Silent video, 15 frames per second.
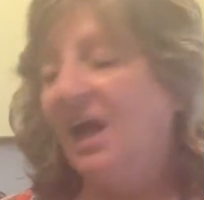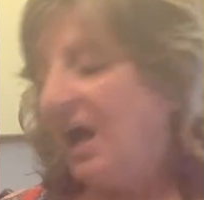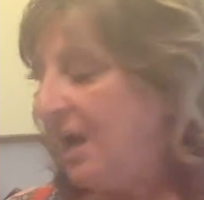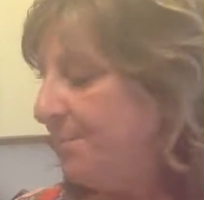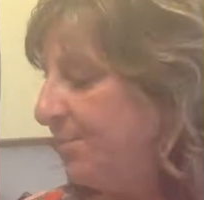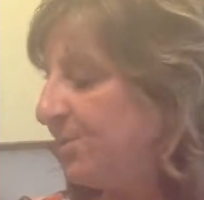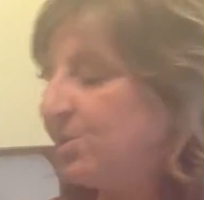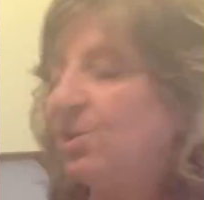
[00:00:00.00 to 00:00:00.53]

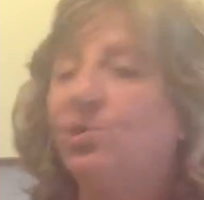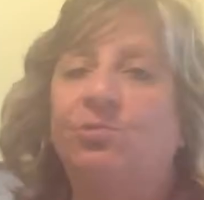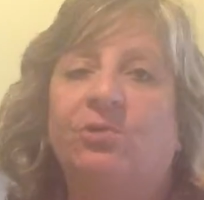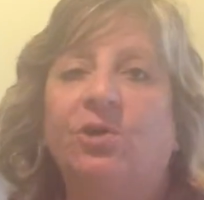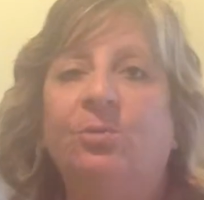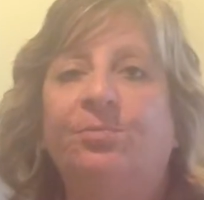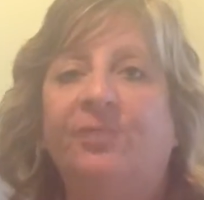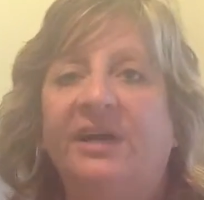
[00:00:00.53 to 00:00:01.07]
I put the
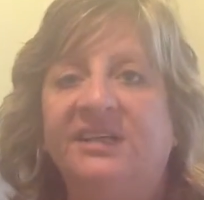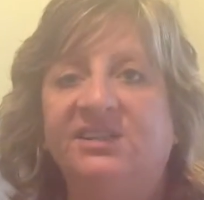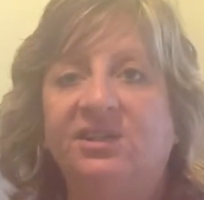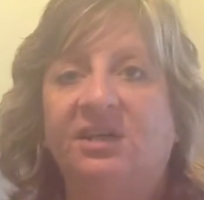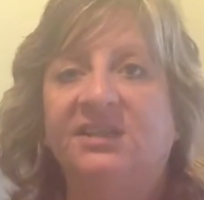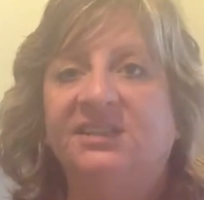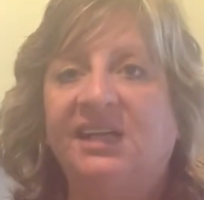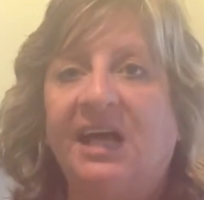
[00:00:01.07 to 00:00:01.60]
grill press
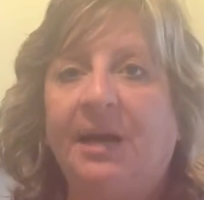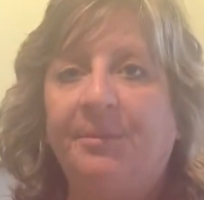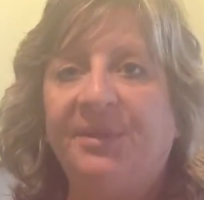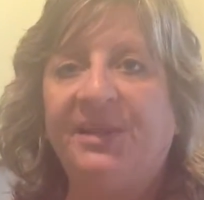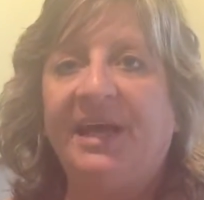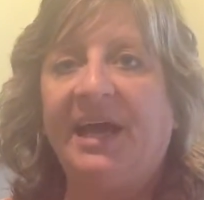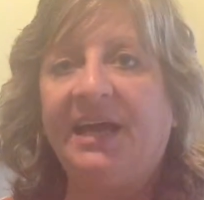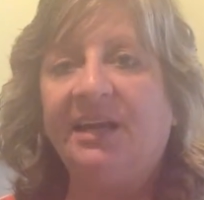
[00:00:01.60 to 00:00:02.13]
on top
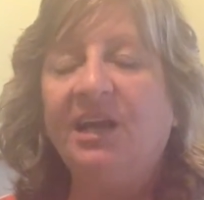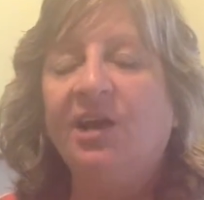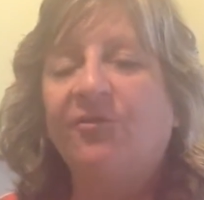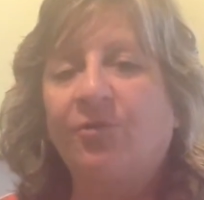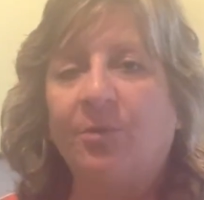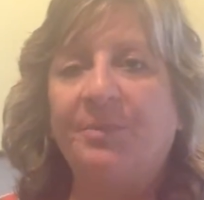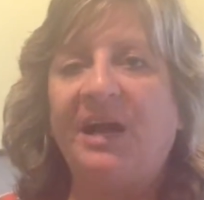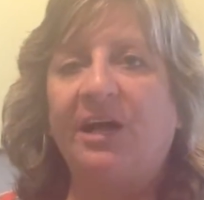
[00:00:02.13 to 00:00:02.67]
of that
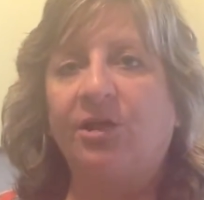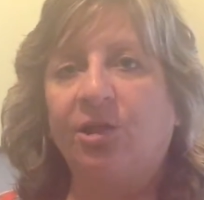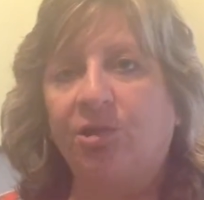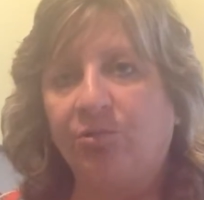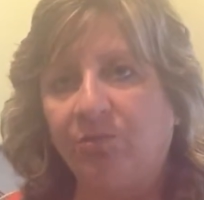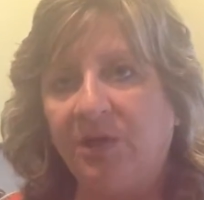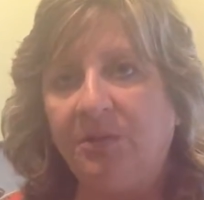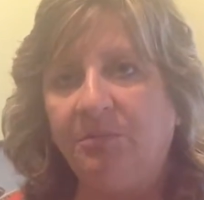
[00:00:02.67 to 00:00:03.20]
for about
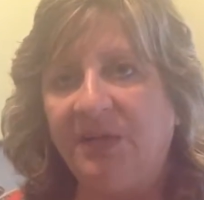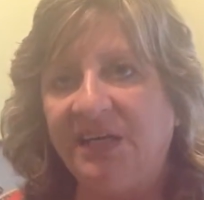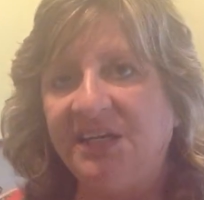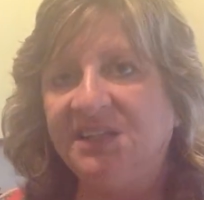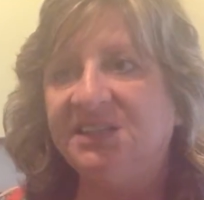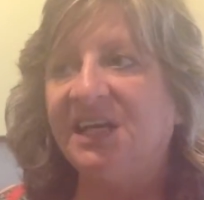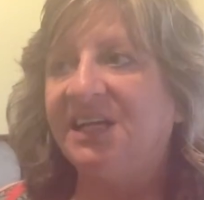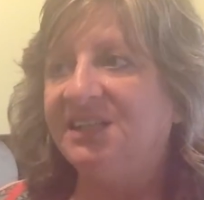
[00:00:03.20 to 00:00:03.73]
3
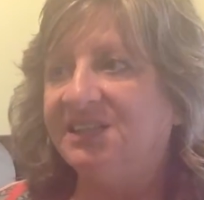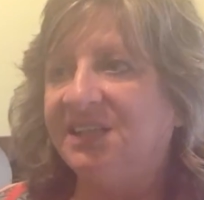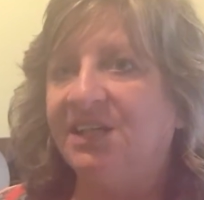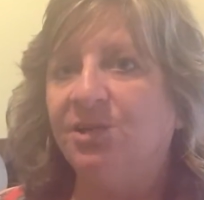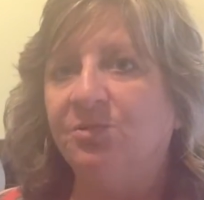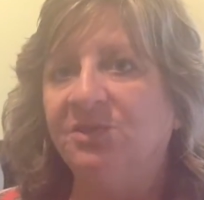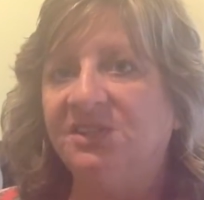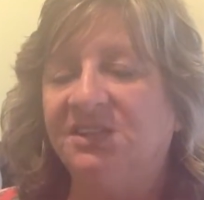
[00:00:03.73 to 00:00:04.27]
minutes and
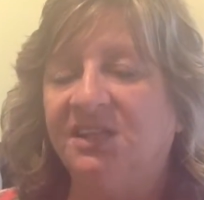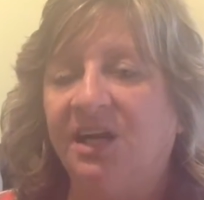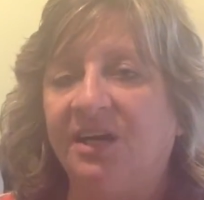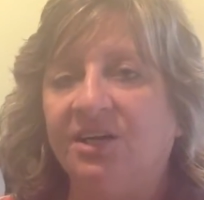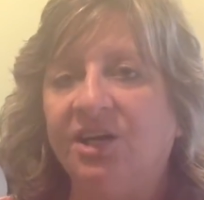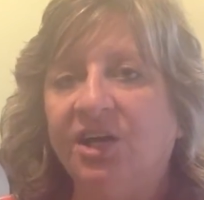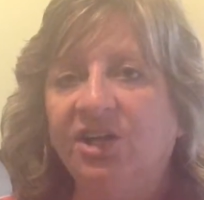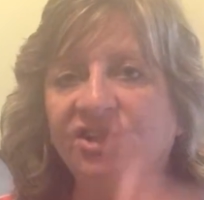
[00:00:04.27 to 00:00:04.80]
dinner is done.